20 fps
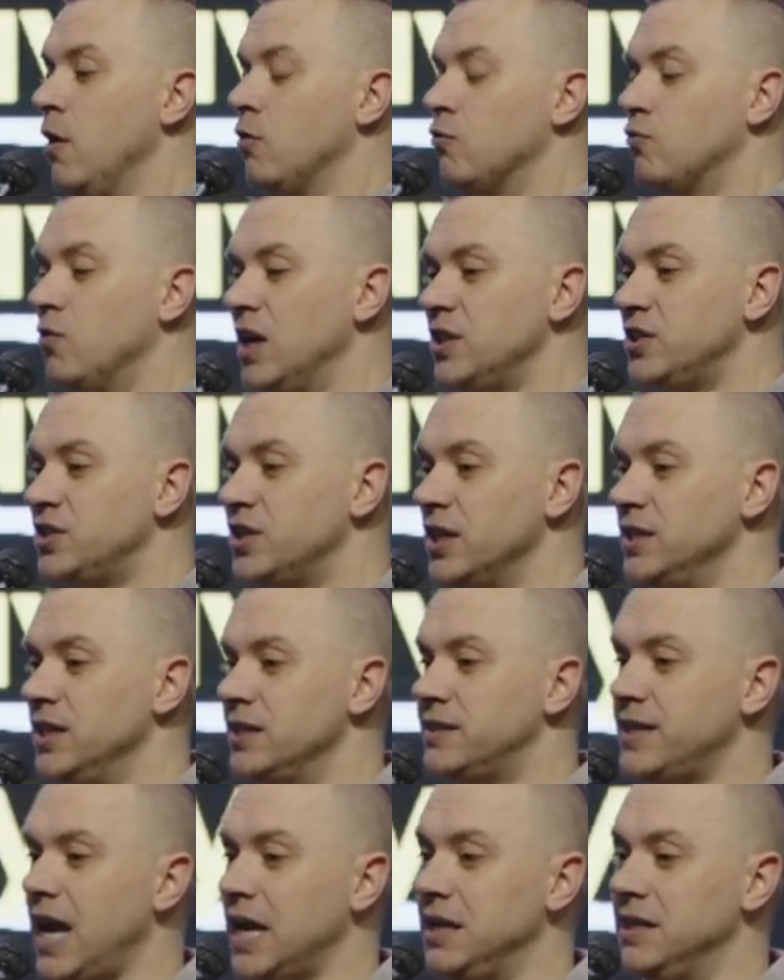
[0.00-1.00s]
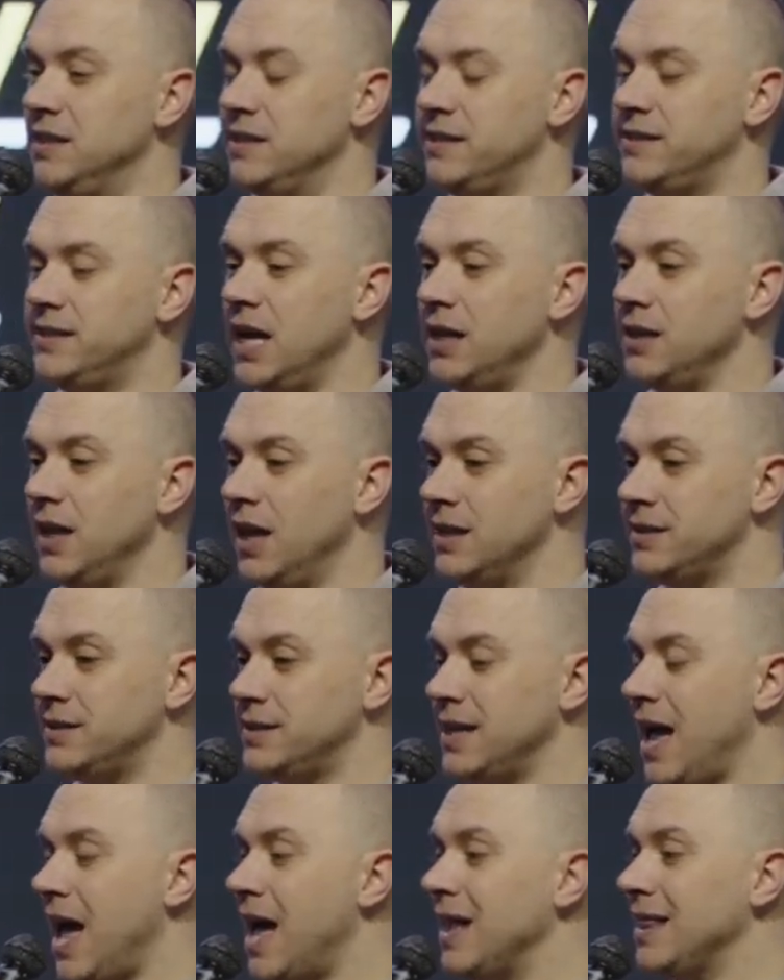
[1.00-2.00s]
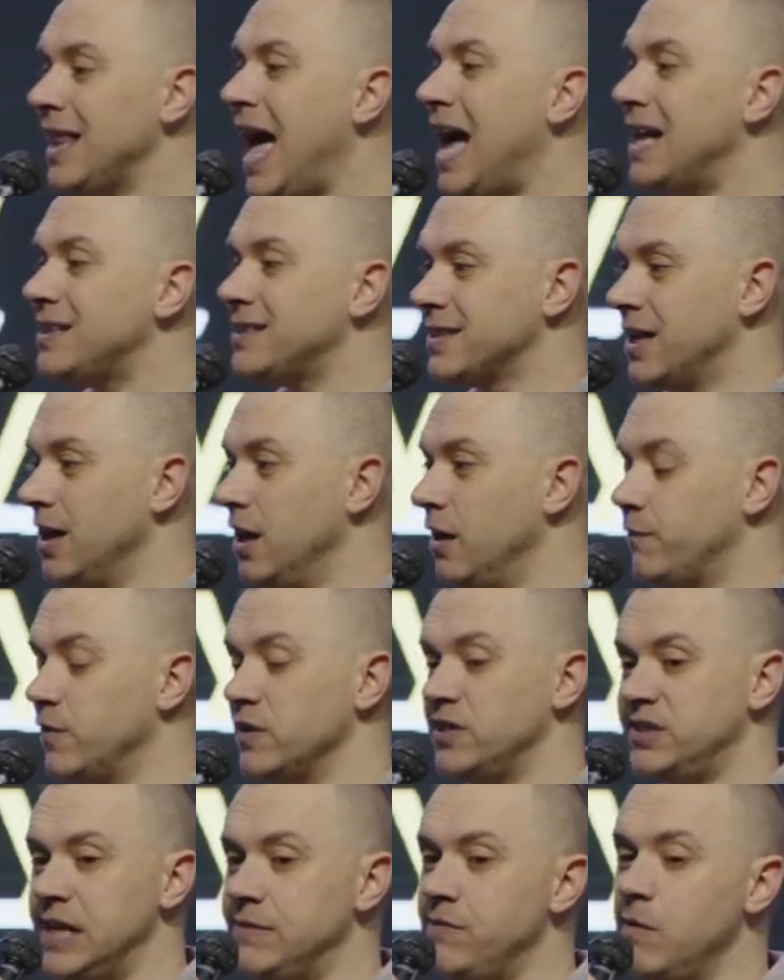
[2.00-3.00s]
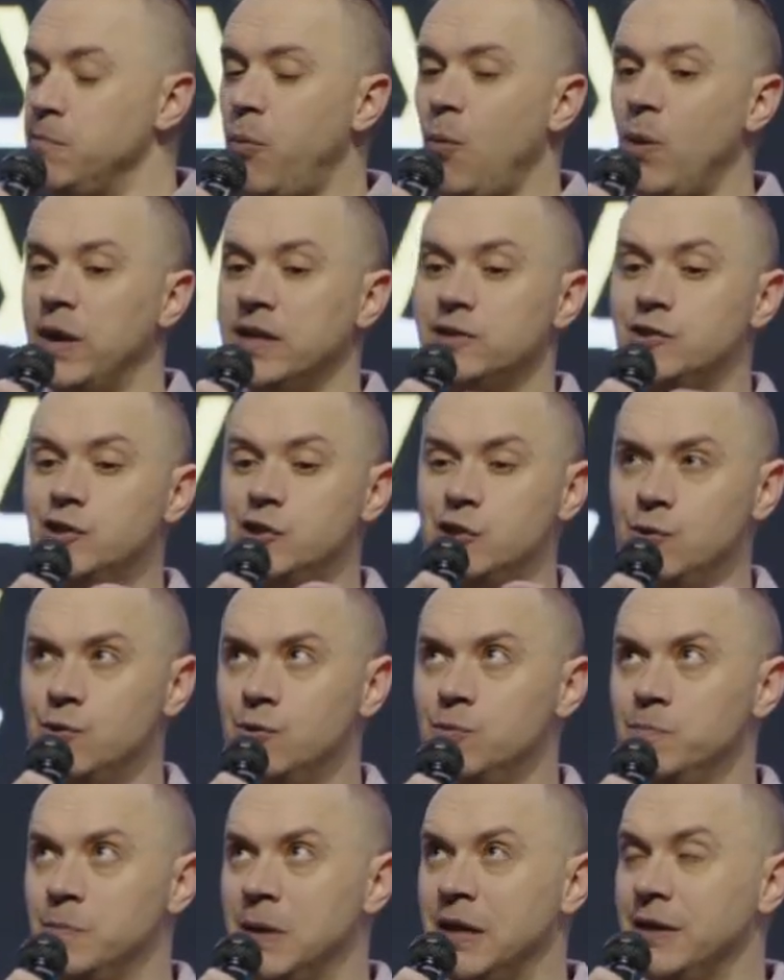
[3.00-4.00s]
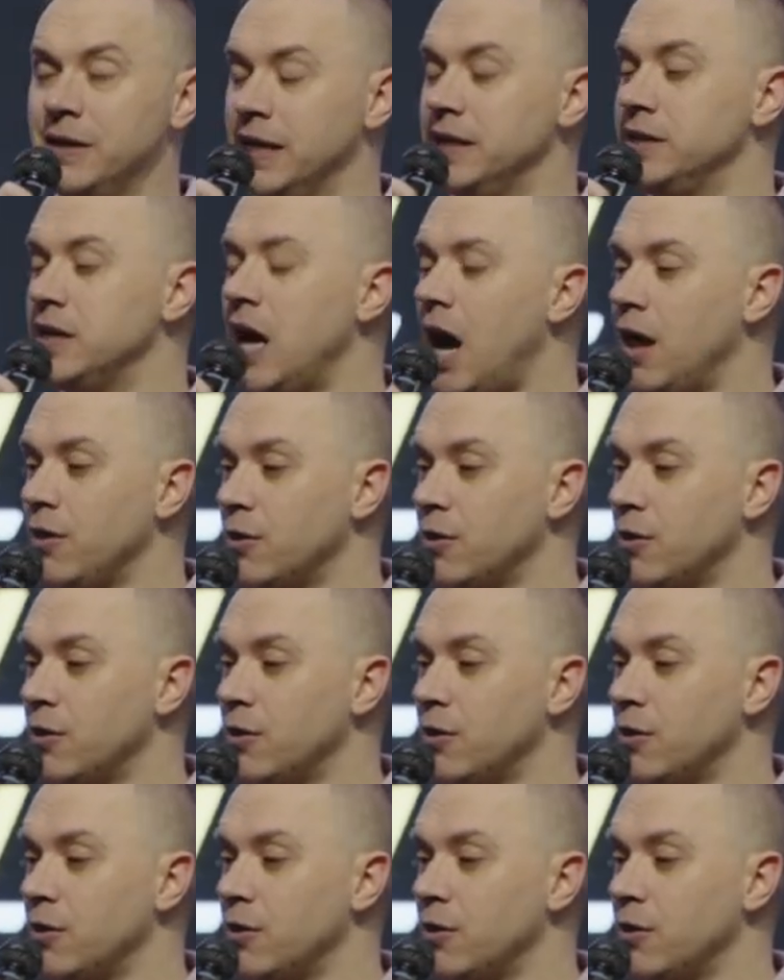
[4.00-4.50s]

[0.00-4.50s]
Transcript: Russia decided to sell us Alaska for $7.2 million,